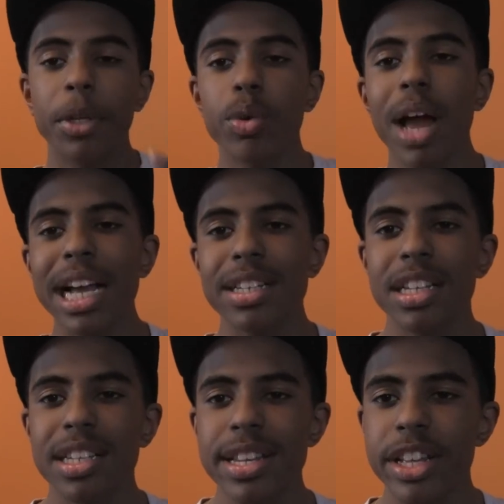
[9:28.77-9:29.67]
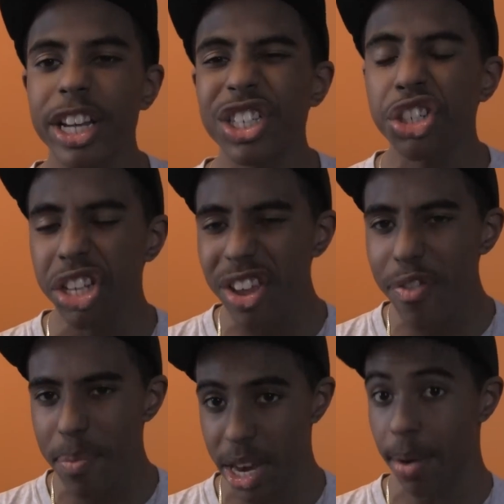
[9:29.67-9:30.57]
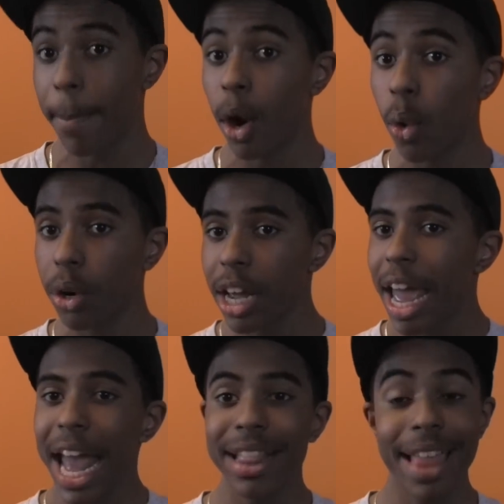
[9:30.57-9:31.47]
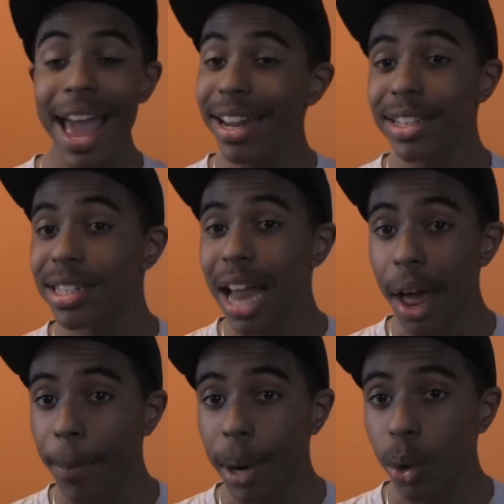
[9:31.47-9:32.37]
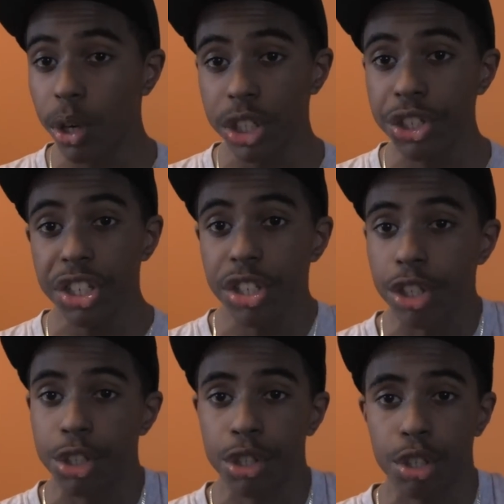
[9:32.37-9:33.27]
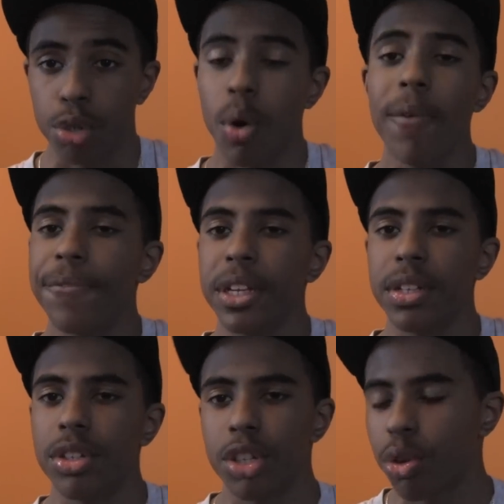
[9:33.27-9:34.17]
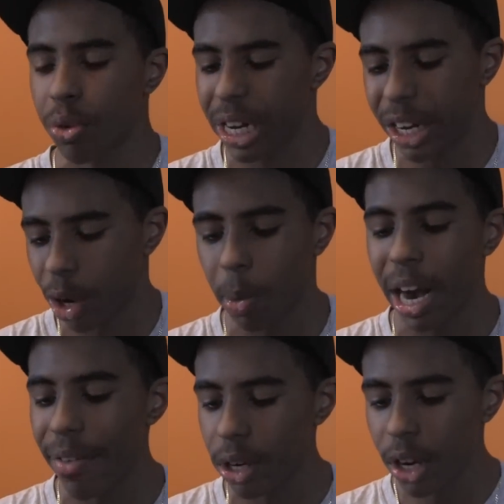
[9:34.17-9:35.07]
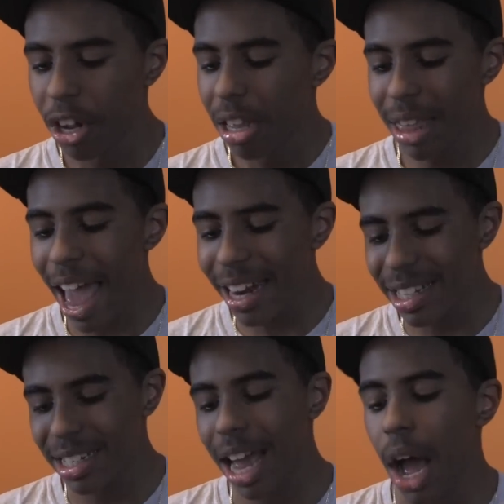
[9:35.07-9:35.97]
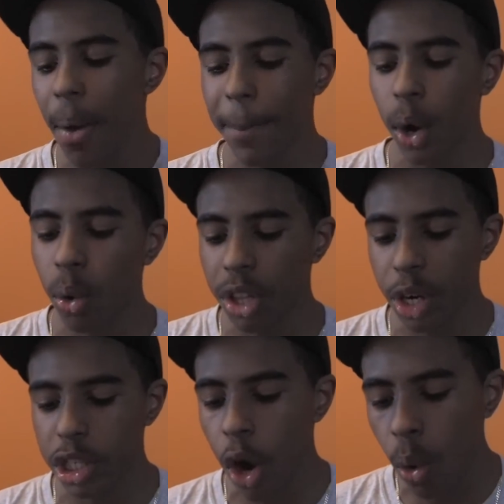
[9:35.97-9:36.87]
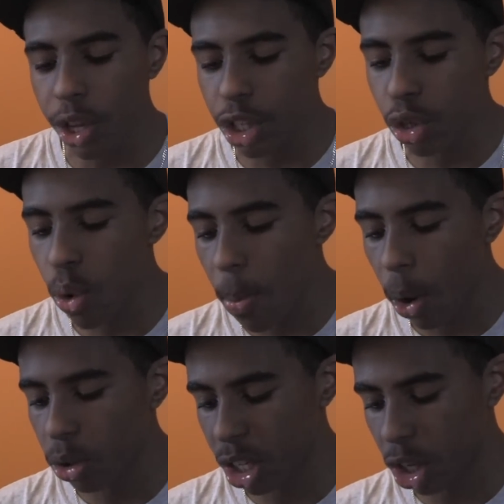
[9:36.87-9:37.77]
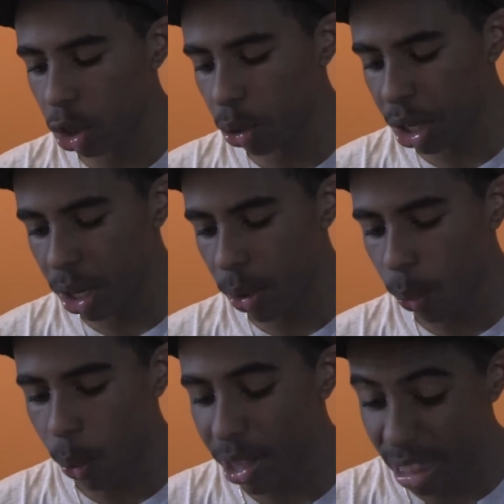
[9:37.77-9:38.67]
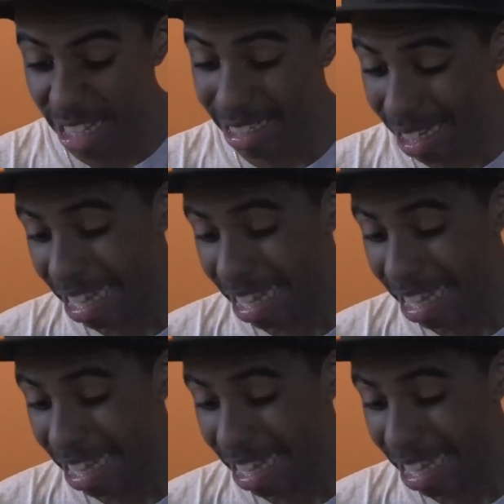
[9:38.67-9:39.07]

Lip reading: you guys could see the achievement mode, and that is not a mode. It's just a trophy screen or whatever. That is not a mode. There's only 2 modes included with this